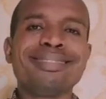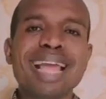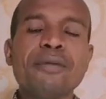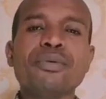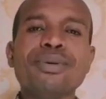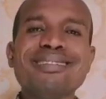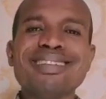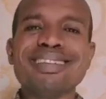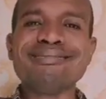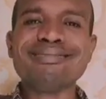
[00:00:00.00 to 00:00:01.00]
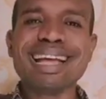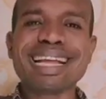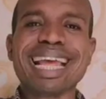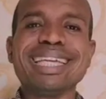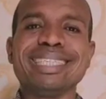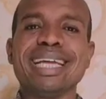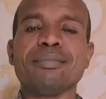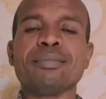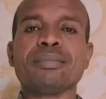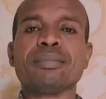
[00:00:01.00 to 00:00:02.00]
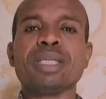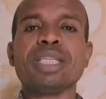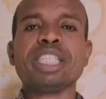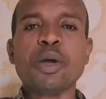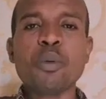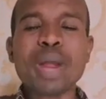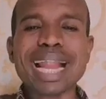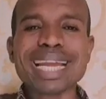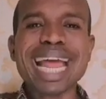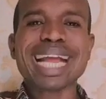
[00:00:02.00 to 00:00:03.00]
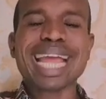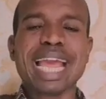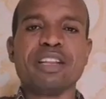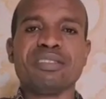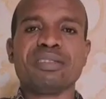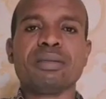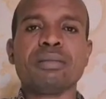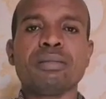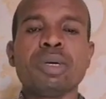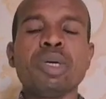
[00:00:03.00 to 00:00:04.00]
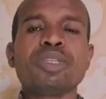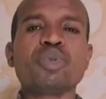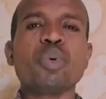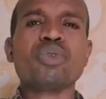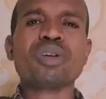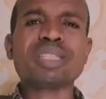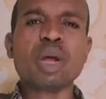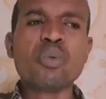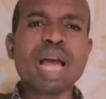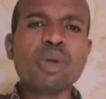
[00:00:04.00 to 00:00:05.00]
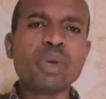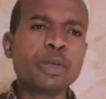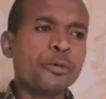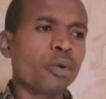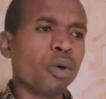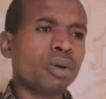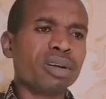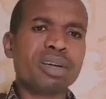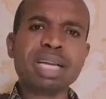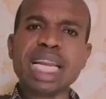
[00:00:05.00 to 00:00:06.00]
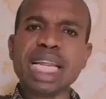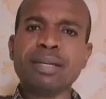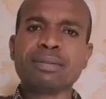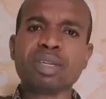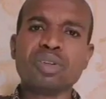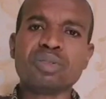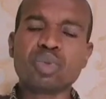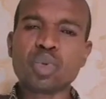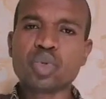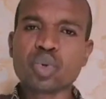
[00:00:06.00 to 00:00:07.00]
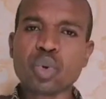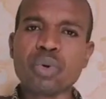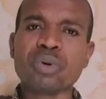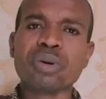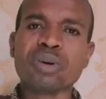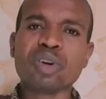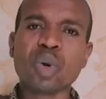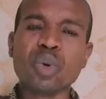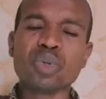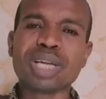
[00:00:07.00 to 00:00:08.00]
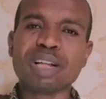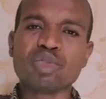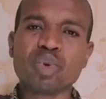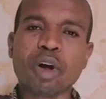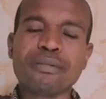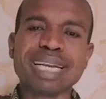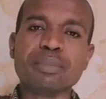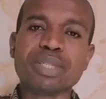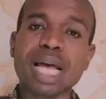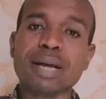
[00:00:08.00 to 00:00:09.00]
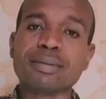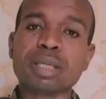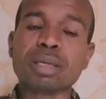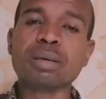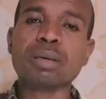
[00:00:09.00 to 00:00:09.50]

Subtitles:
Devil naked them. They were naked. So they were looking for leaves to sew clothes and to cover themselves.